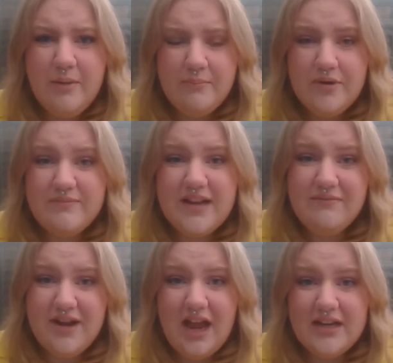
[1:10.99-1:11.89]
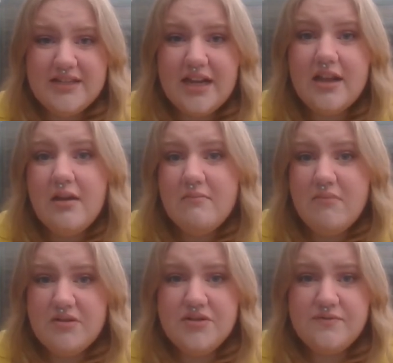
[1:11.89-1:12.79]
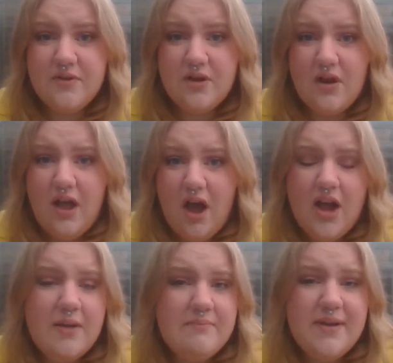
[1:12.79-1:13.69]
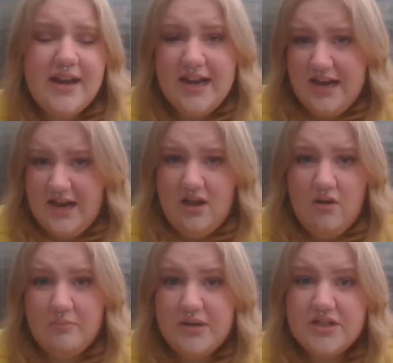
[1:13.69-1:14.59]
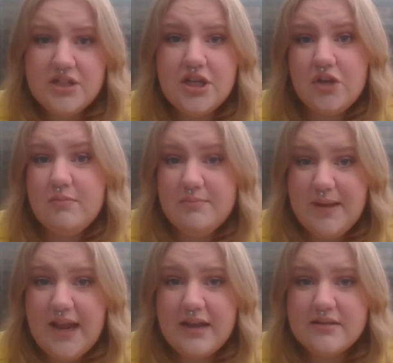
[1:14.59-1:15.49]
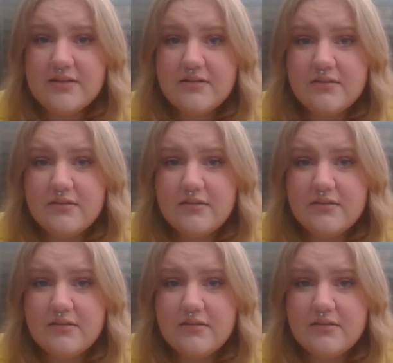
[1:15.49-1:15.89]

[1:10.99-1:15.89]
But in reality, most fungi are completely harmless to human beings.